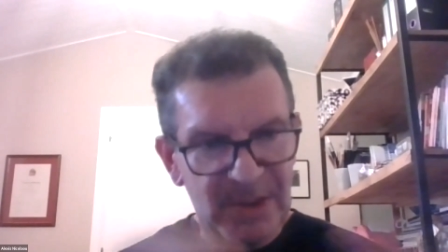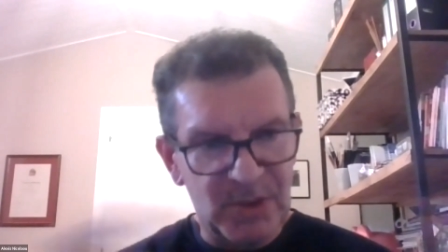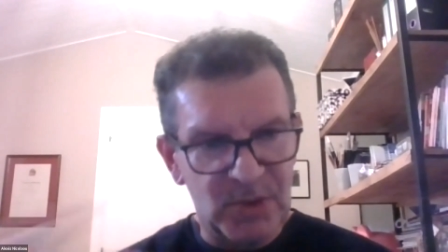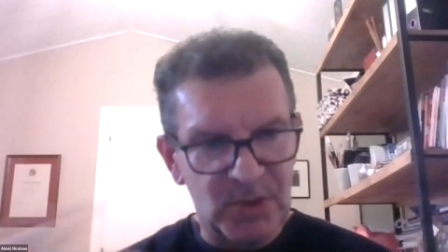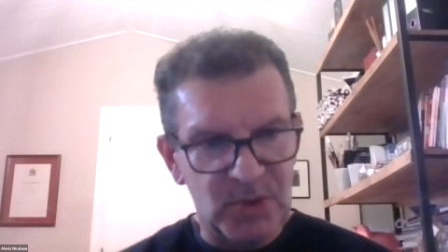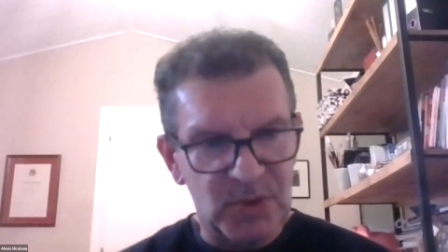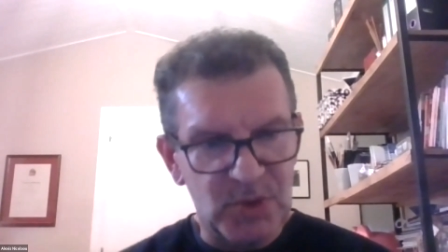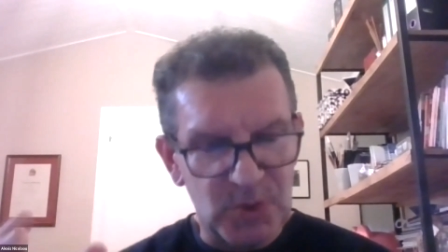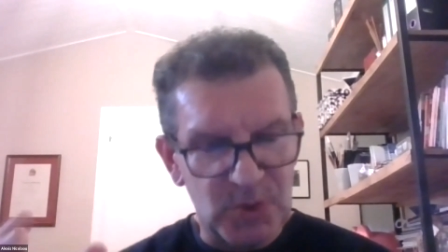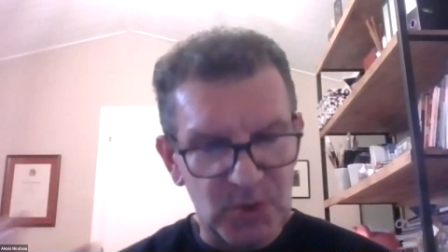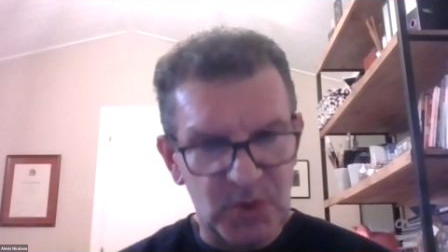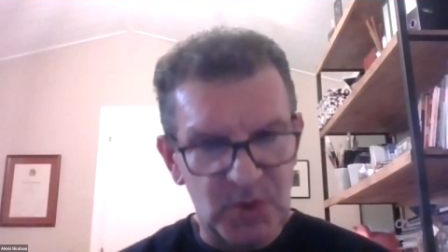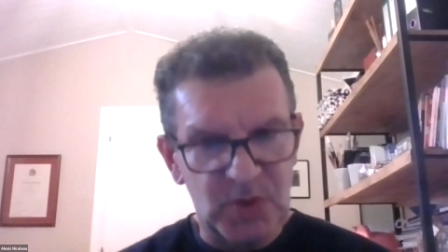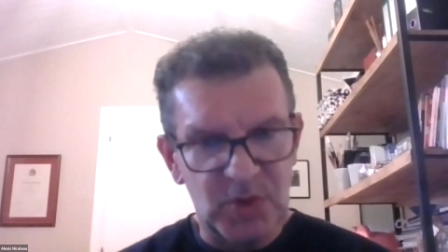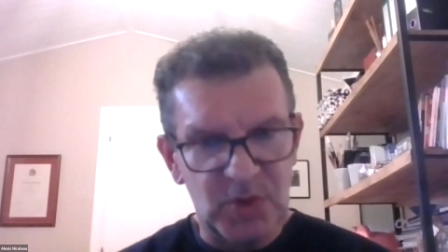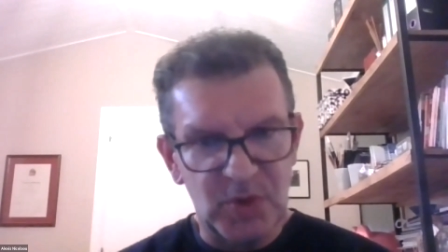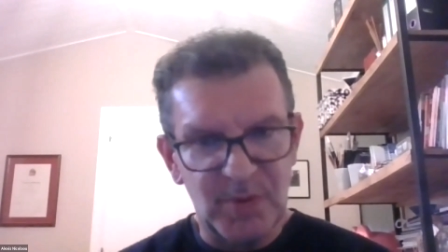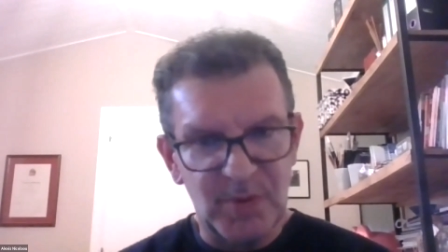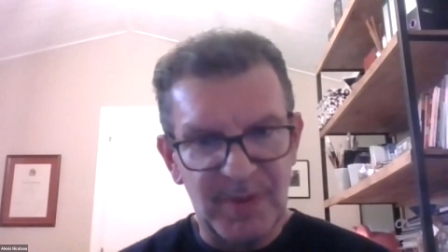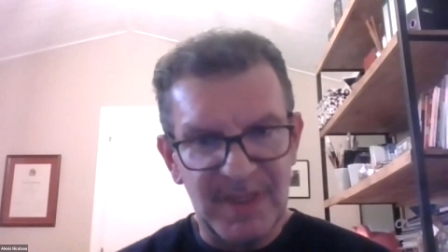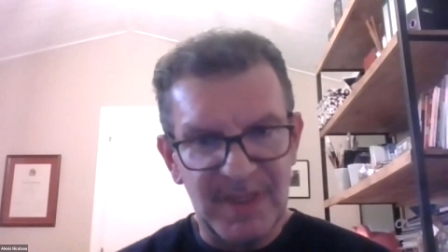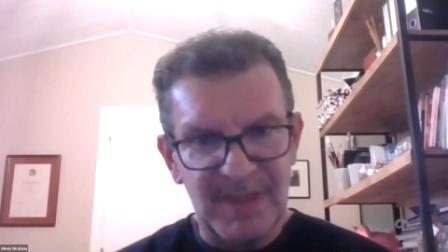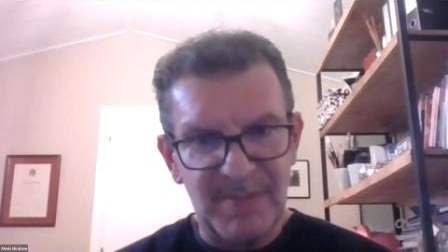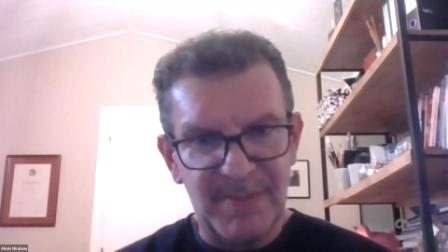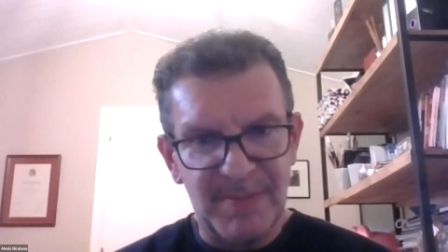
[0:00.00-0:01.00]
consortium,
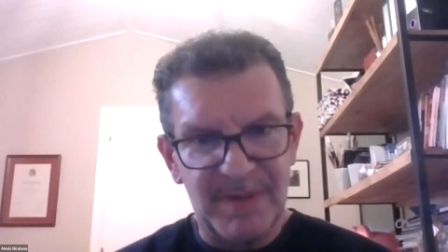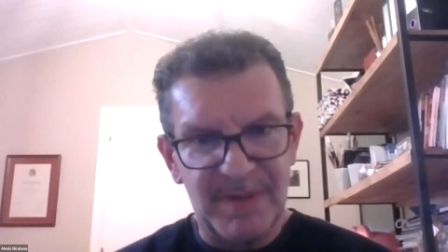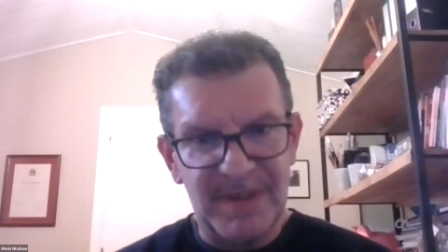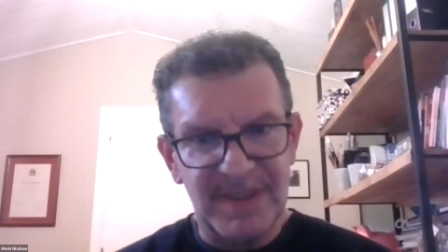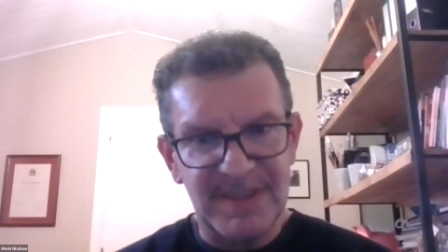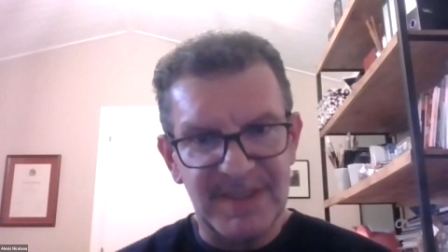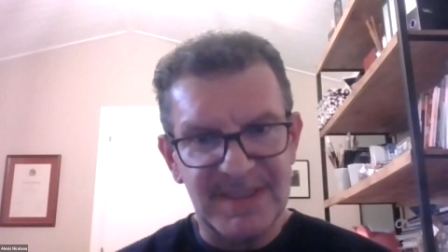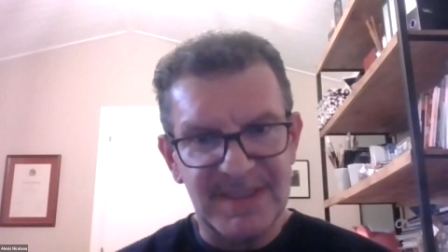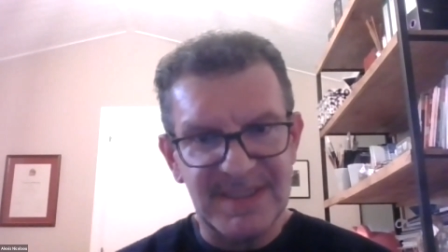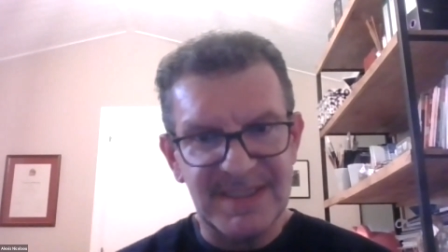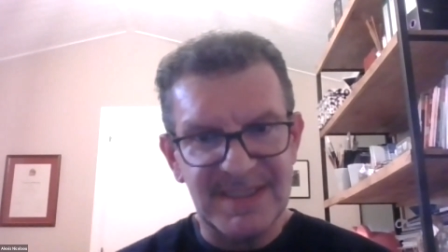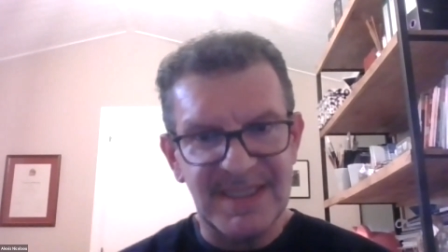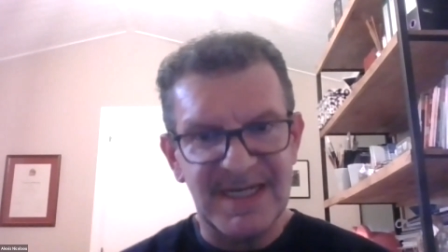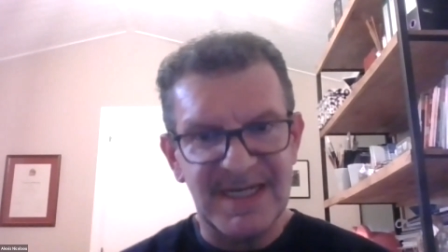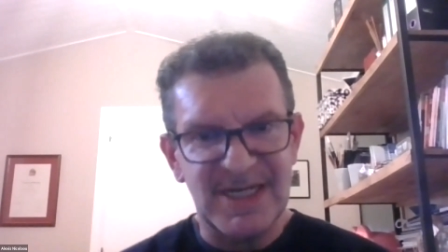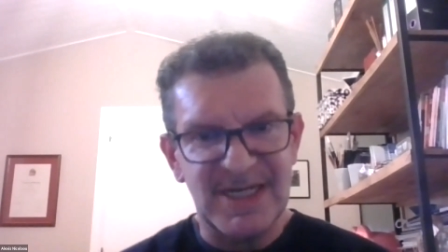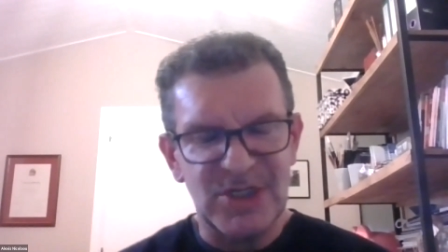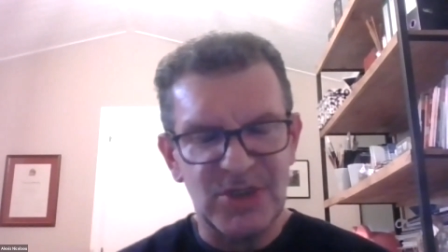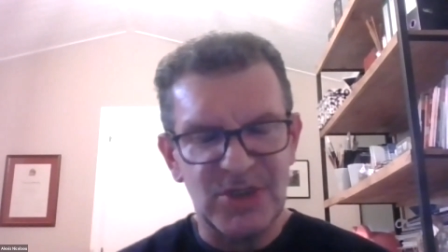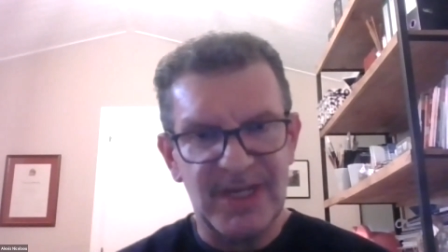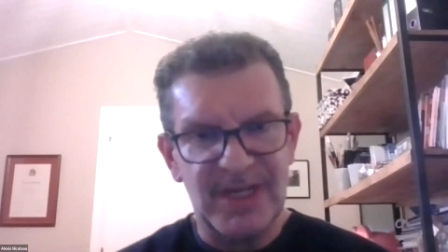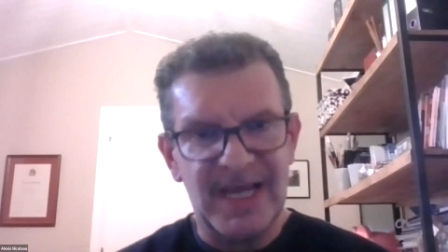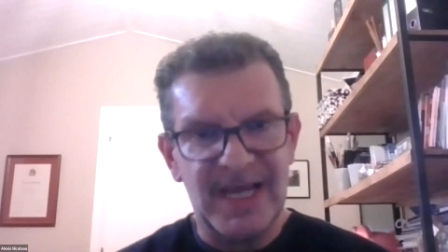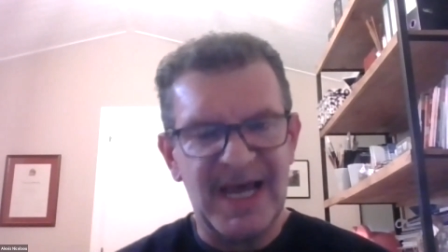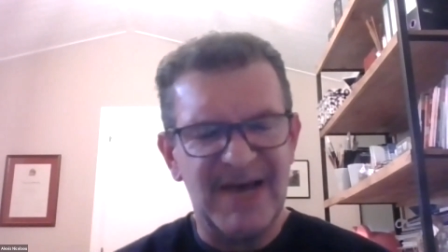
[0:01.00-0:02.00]
by the parties that
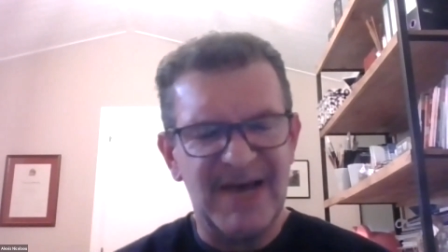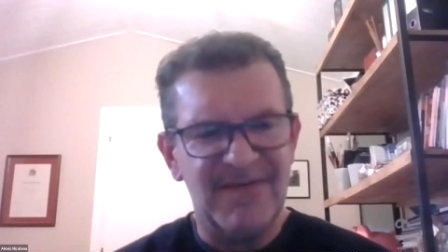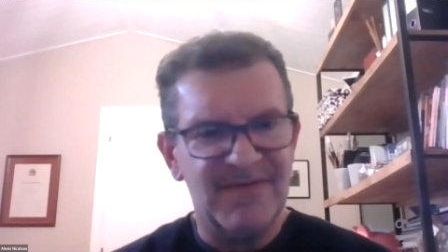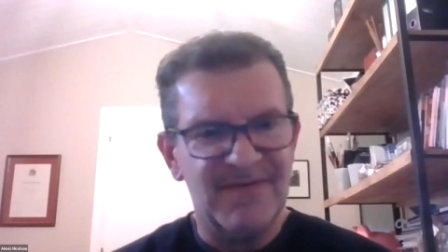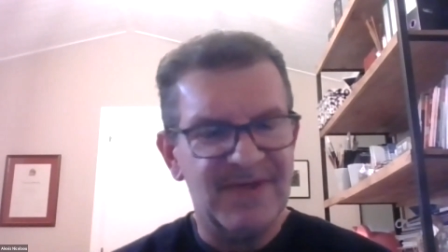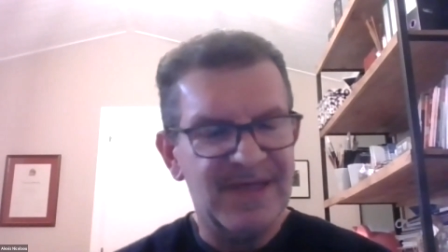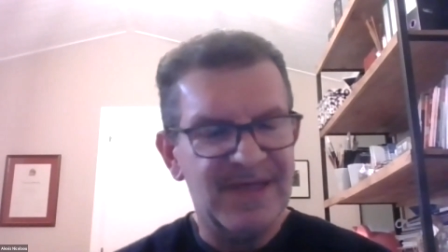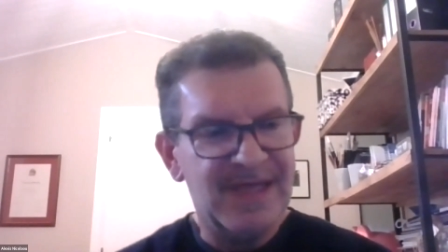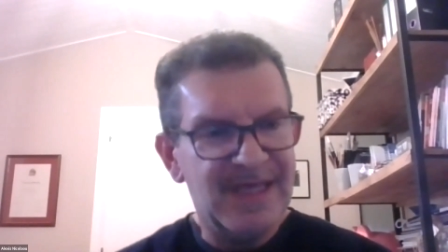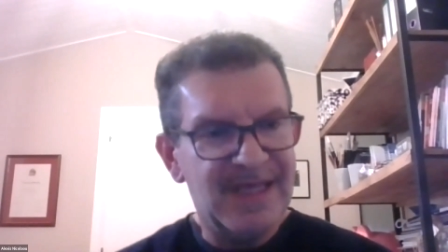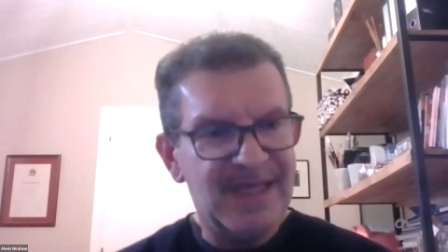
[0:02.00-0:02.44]
actually have